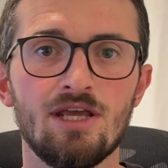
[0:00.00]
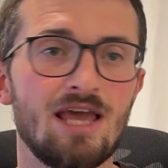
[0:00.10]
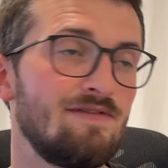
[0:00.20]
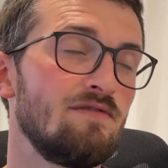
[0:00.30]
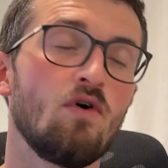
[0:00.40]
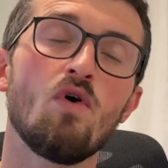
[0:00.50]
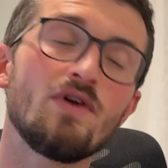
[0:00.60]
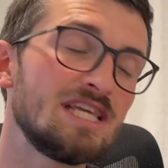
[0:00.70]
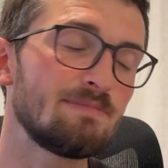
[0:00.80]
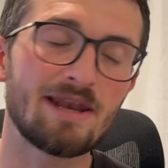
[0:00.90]
If you've
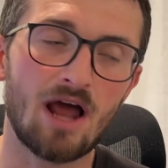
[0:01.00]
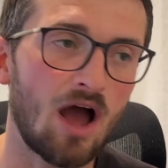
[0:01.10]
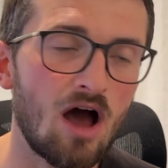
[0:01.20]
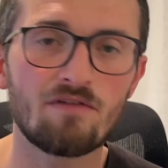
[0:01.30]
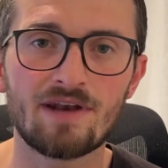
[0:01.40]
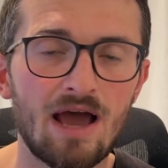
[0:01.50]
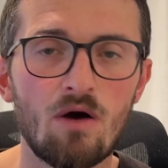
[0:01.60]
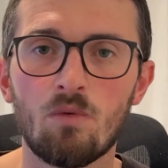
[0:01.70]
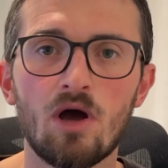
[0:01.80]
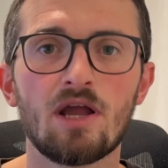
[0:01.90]
already spent half an
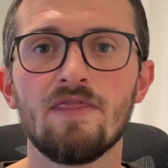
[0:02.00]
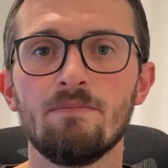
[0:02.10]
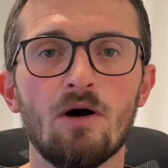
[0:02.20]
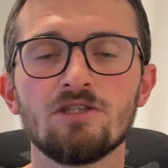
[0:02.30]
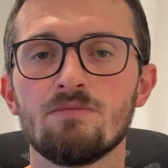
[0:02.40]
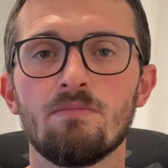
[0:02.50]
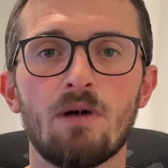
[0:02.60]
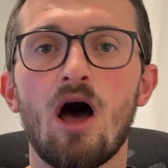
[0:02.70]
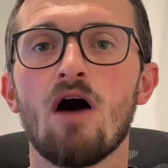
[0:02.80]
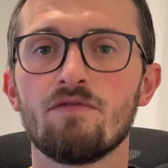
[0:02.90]
hour working the bottom
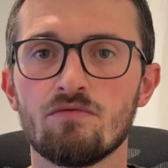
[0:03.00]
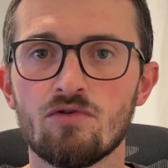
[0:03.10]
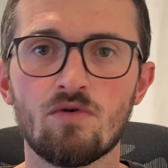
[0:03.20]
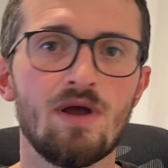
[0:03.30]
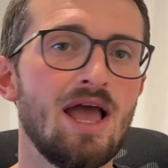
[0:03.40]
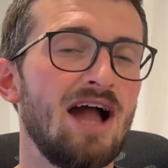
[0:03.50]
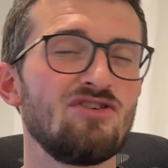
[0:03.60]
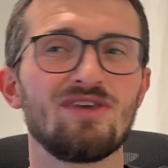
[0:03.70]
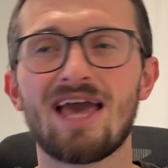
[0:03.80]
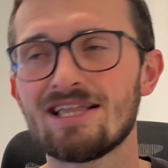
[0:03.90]
part of the route and
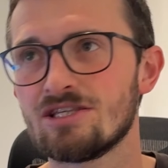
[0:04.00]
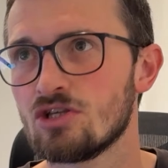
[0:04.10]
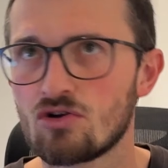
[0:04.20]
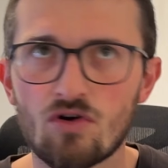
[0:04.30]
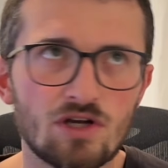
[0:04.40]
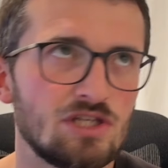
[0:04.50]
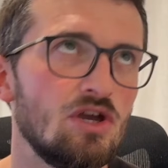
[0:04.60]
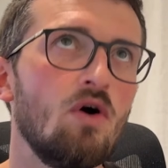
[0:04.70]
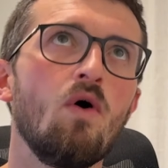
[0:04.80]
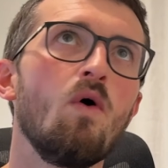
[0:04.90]
you get to the crux and
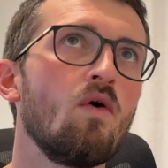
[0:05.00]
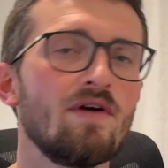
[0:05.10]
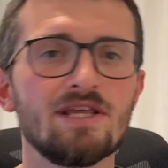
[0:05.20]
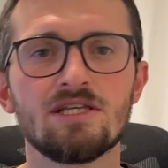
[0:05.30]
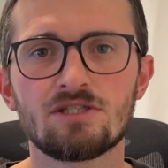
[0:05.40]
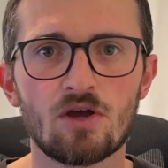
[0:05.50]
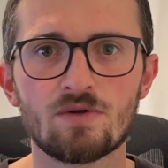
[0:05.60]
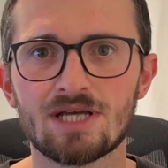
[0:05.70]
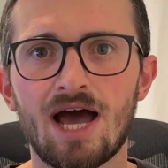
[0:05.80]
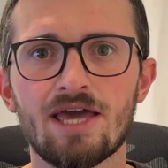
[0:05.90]
you're already so
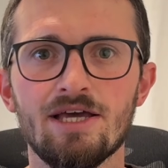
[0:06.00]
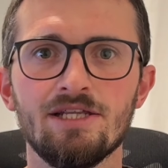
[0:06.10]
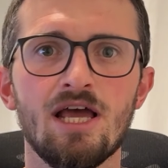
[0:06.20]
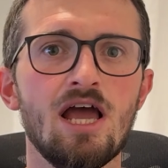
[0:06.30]
tired,